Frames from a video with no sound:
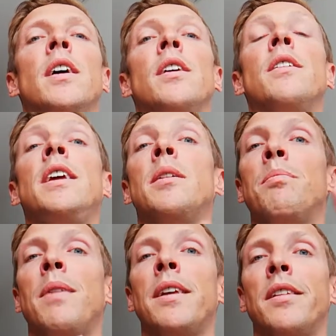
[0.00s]
You need a
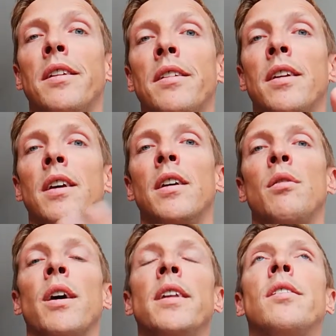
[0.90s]
method,
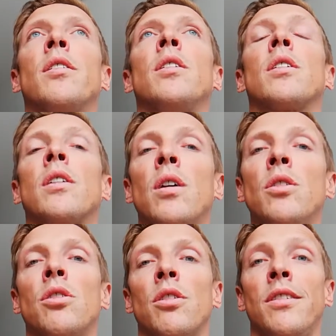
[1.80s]
right? So your
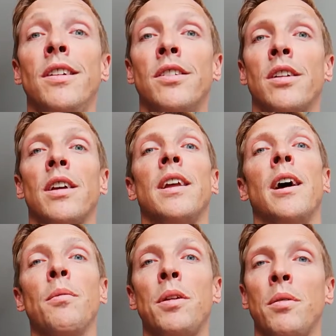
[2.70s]
coach or teacher can
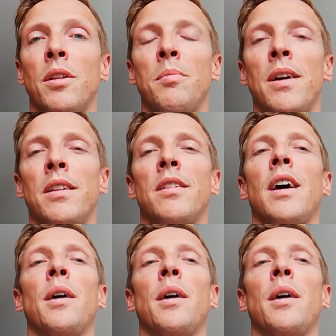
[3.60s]
help you with a method.